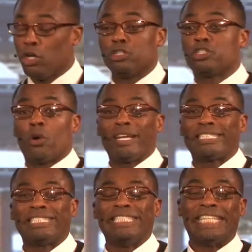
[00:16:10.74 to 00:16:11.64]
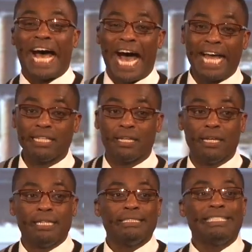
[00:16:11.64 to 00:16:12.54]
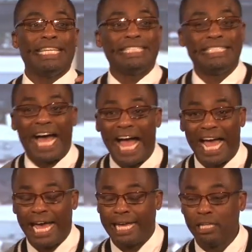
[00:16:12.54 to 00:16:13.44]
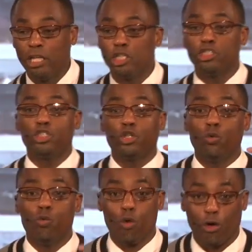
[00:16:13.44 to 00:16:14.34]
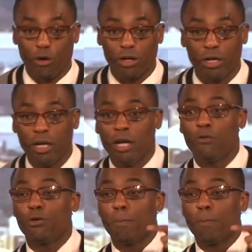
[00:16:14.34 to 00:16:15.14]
So it's not designed to work for